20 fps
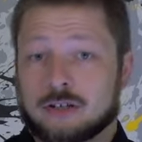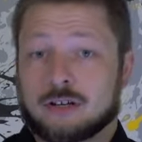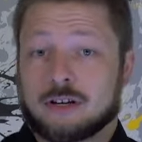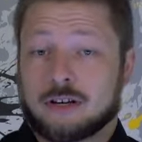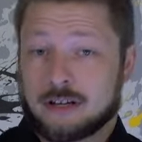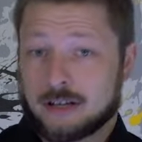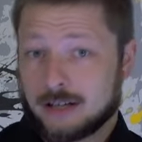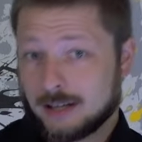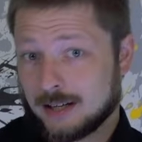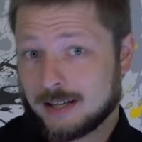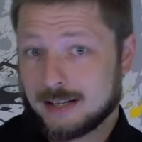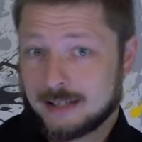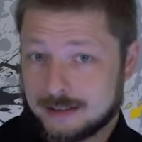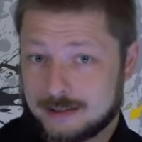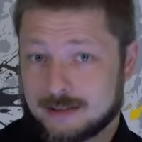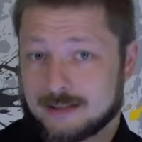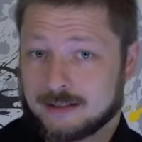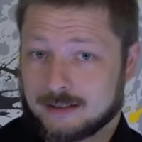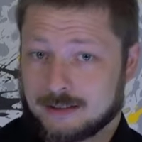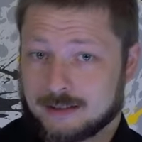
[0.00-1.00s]
not
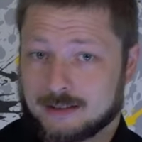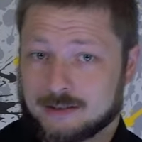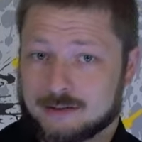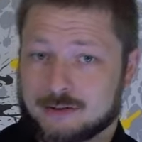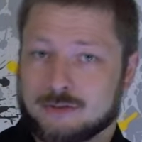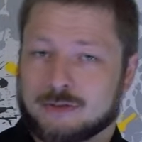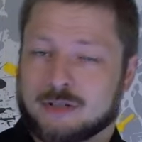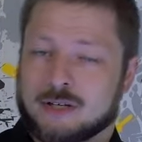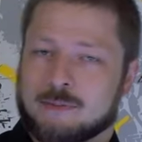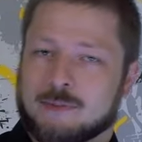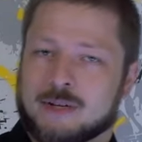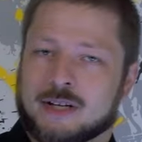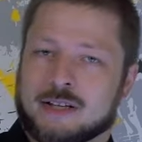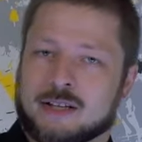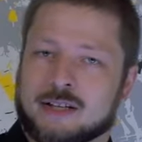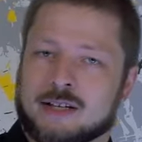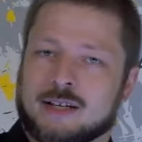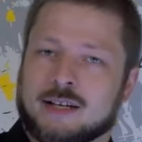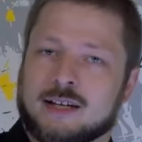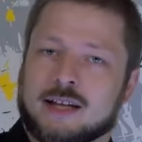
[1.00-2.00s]
listening to her
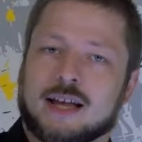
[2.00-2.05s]
mother